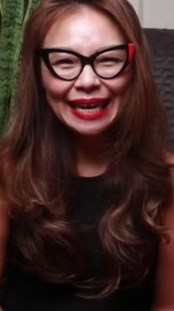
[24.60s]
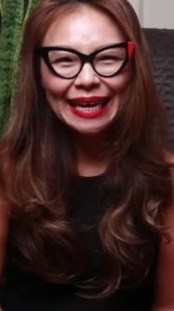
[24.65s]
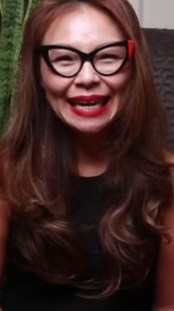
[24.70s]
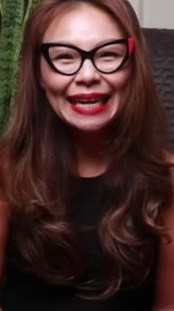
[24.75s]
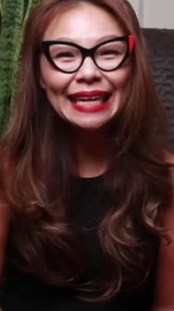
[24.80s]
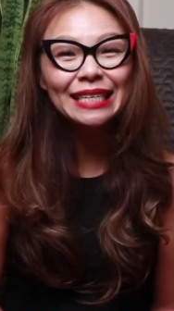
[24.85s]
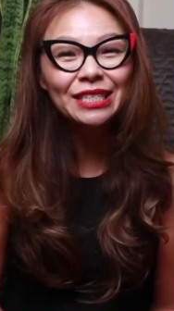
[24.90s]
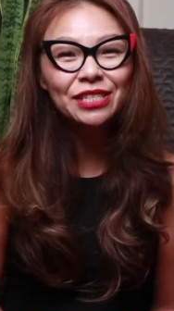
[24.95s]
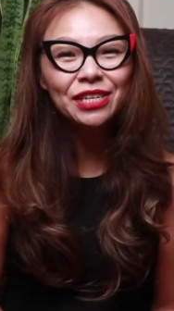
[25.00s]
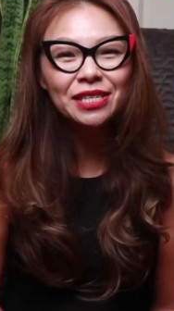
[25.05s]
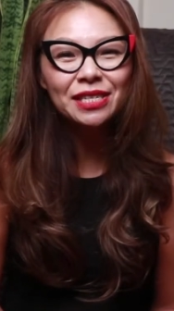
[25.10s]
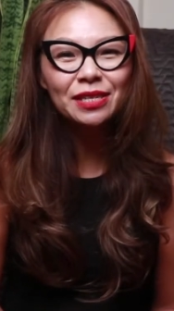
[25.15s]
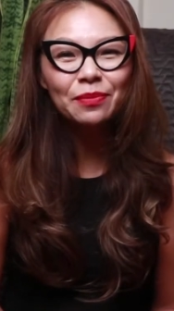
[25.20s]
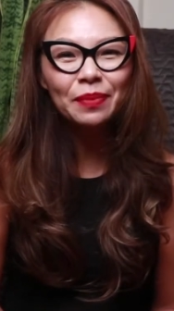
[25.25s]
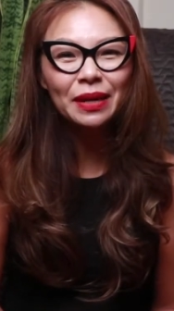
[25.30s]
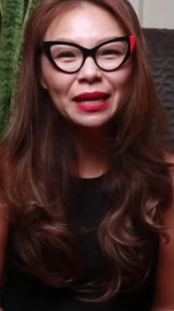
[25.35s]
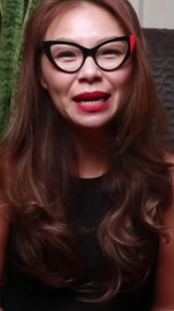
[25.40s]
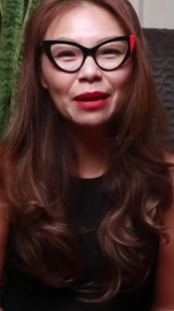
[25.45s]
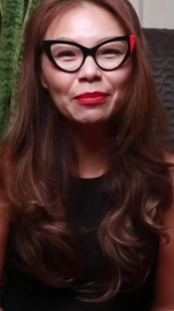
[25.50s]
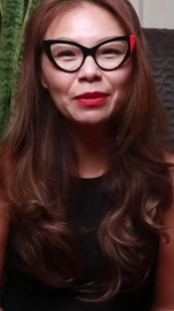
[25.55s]
In just a
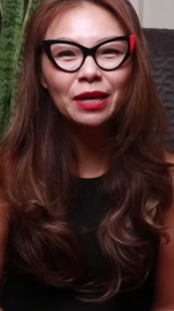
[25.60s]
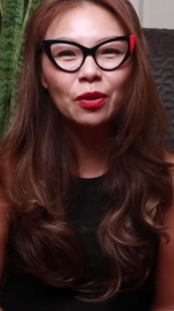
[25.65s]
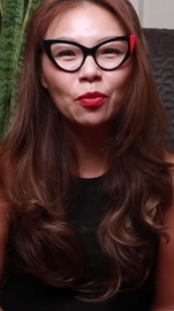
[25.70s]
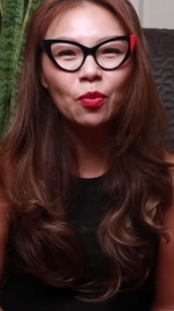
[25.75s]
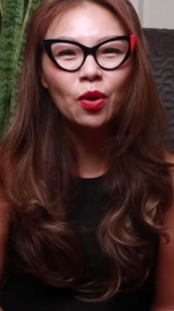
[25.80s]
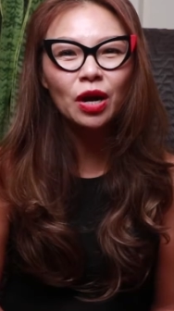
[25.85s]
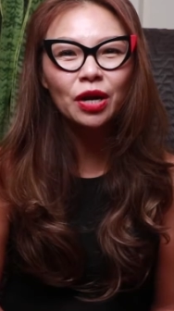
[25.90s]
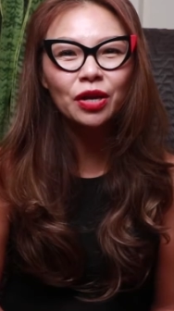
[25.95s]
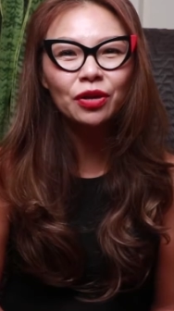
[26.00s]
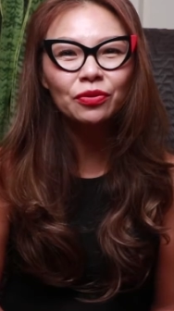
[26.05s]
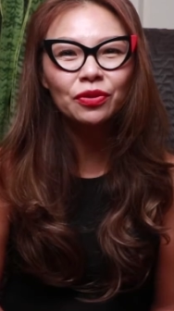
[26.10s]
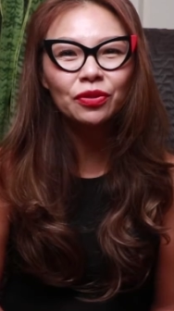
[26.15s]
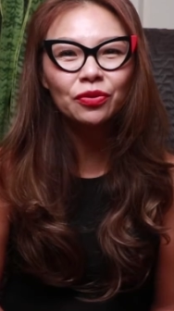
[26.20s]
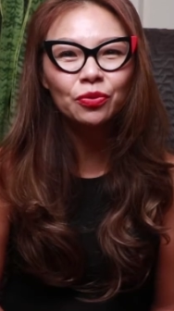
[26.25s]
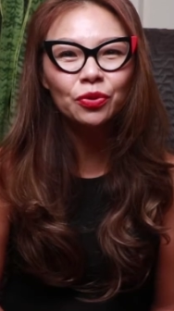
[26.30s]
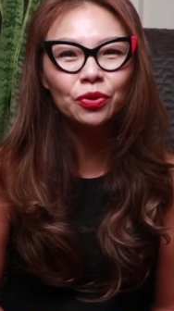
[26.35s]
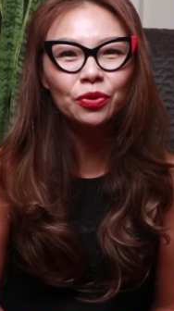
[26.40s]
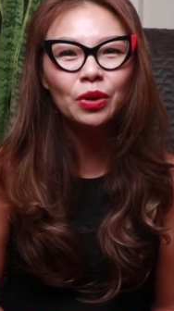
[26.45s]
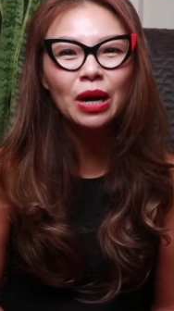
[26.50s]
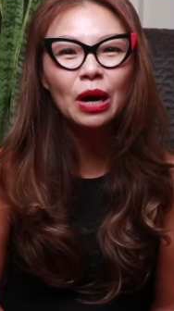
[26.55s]
bit, I'm going to walk you
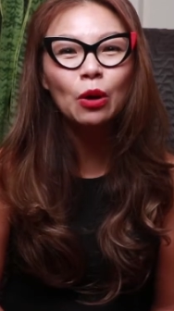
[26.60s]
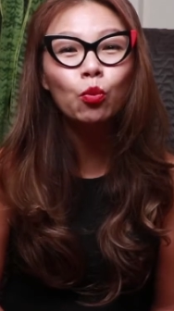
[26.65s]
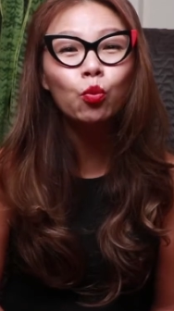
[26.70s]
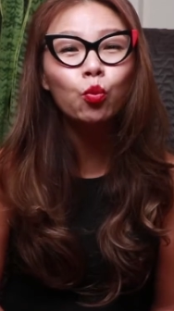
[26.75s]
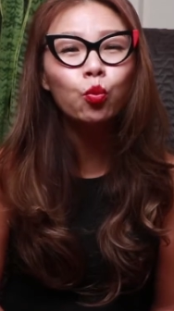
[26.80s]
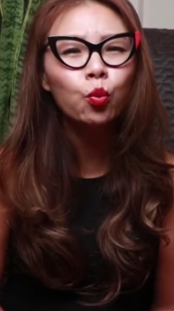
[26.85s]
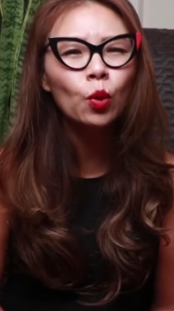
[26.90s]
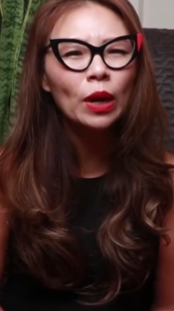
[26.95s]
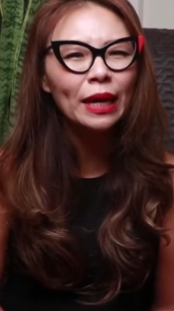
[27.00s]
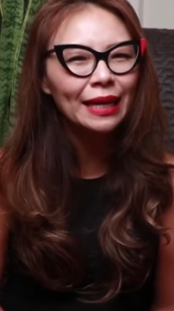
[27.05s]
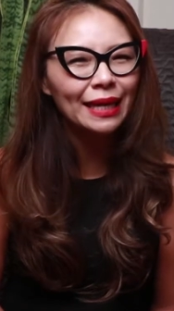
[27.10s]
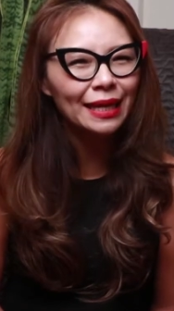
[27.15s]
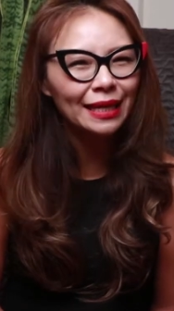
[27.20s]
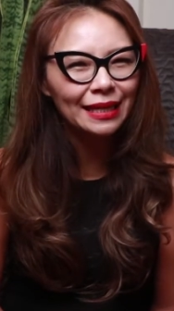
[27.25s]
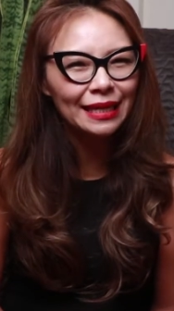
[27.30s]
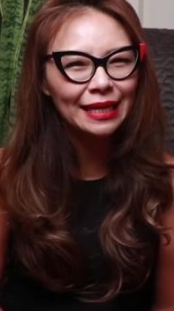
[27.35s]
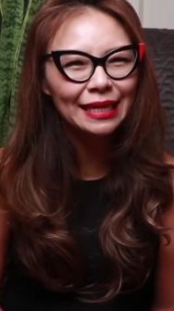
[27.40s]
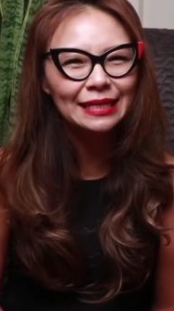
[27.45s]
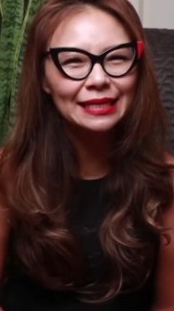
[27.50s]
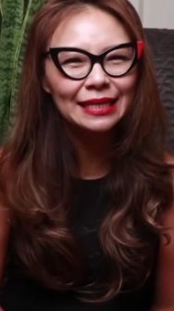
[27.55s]
through a
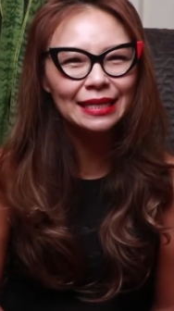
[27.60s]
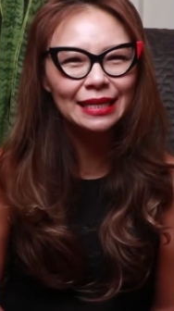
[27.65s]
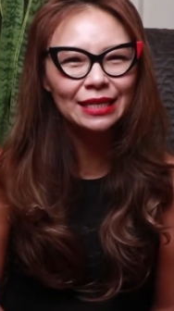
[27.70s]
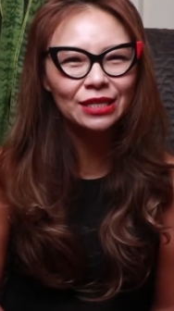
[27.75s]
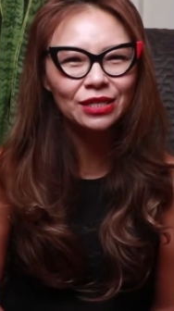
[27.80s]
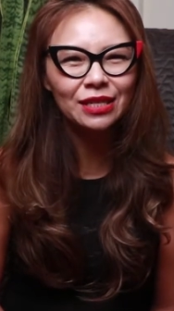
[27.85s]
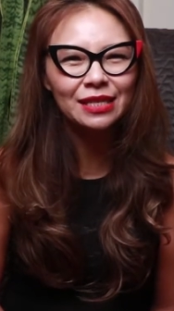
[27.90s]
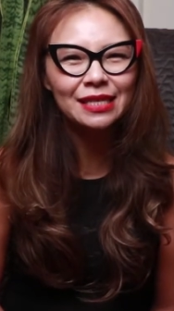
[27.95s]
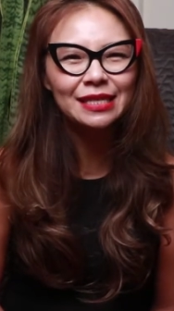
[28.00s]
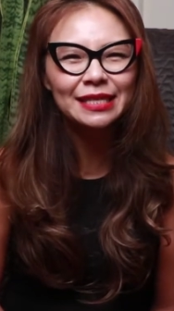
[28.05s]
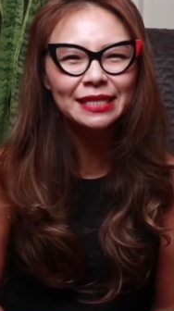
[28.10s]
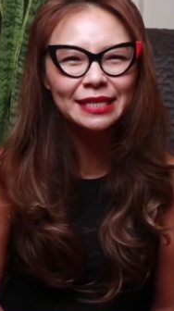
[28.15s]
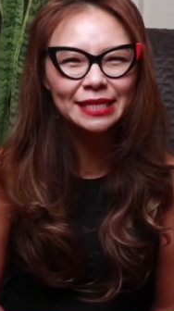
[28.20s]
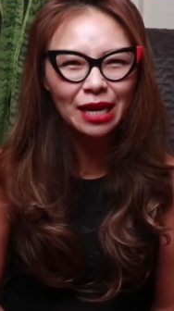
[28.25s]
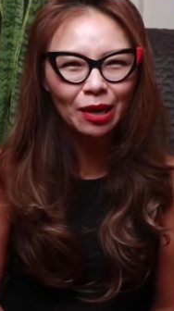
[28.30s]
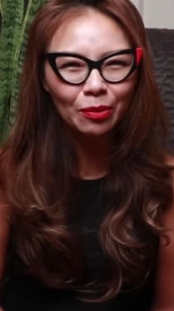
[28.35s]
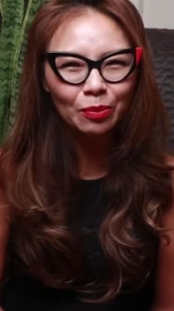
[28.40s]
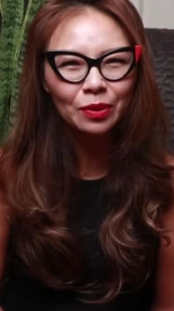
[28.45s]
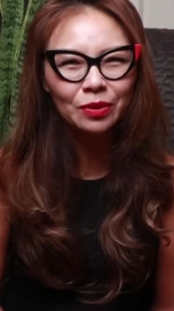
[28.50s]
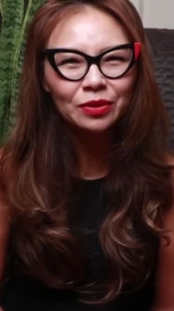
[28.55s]
wickedly delicious
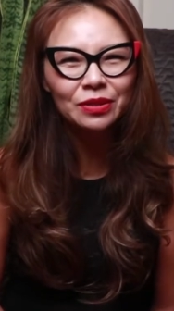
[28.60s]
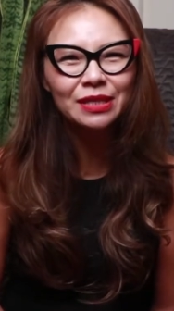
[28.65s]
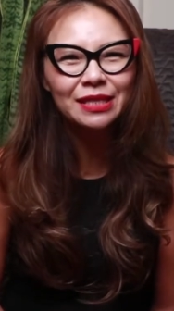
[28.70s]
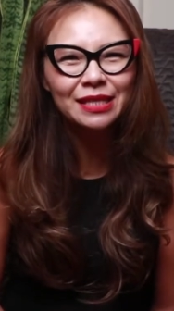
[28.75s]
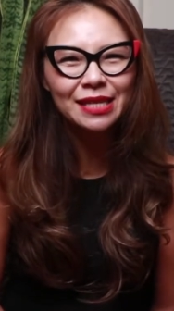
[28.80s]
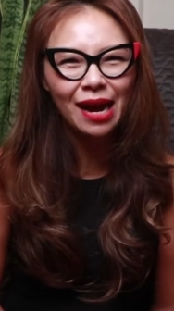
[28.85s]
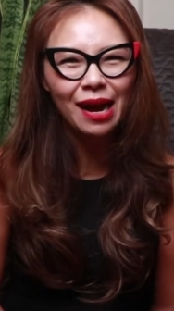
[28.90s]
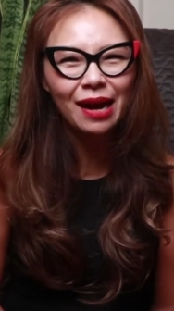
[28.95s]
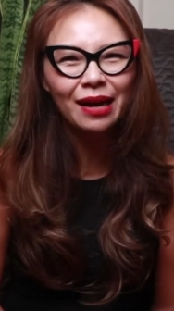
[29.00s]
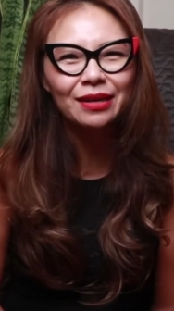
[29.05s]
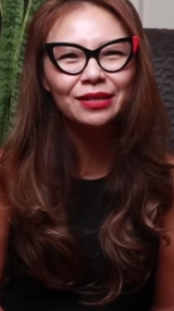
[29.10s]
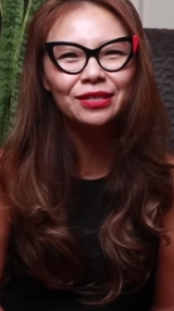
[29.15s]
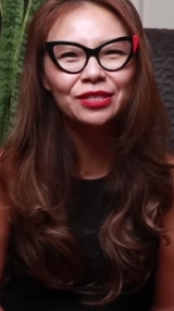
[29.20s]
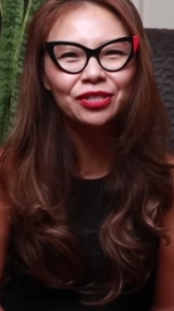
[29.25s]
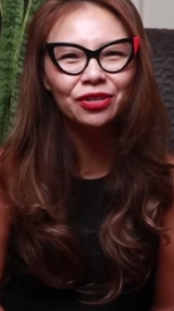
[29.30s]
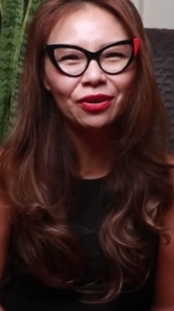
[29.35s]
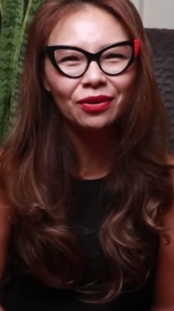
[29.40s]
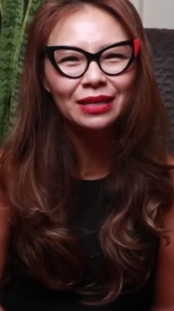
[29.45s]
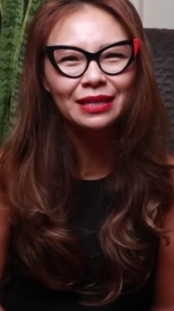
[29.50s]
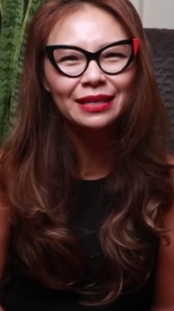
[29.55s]
double dark
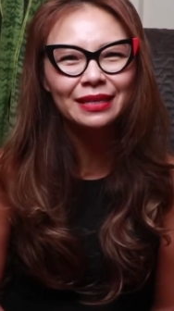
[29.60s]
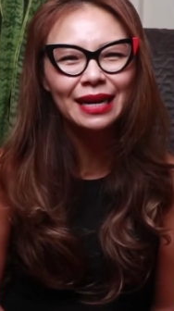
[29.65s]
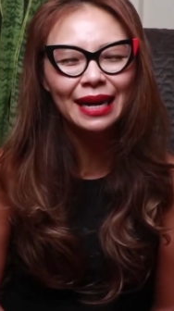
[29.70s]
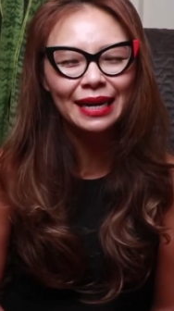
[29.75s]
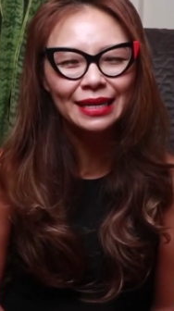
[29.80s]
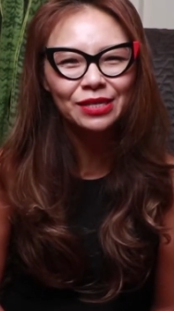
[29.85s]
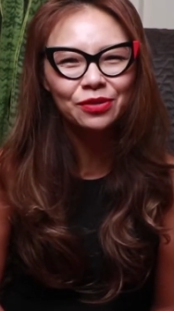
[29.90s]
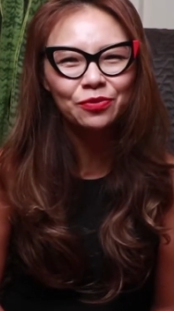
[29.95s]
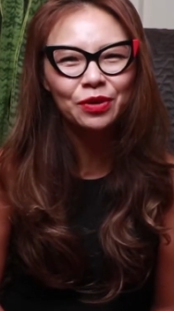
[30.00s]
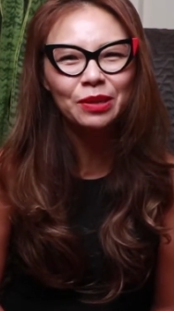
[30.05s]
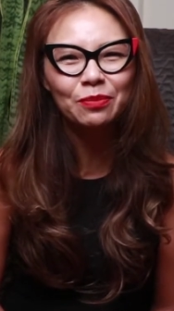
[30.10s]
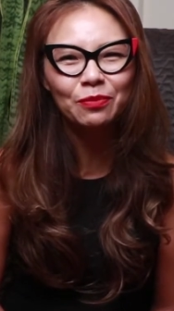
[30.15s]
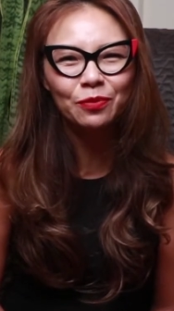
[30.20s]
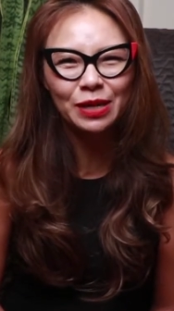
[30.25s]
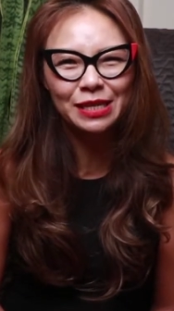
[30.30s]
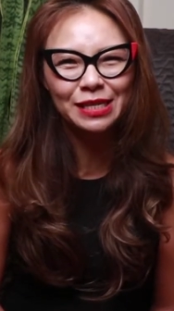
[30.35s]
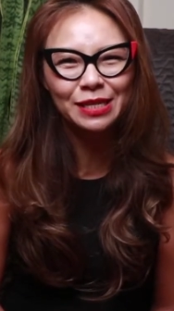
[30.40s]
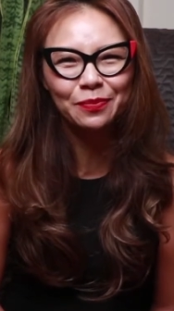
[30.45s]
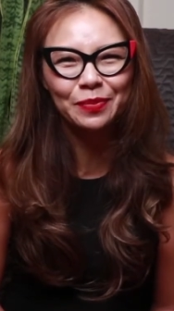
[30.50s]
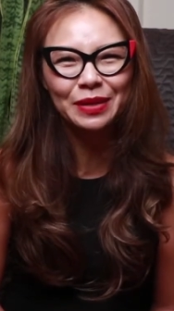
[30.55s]
chocolate ice cream
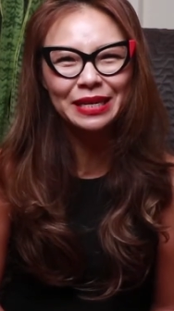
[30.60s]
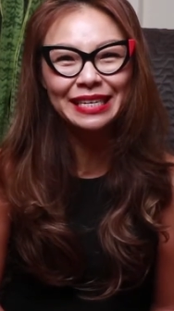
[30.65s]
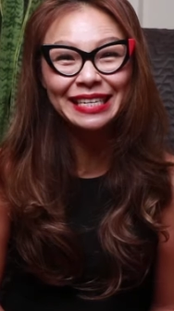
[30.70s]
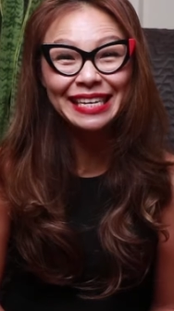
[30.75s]
recipe.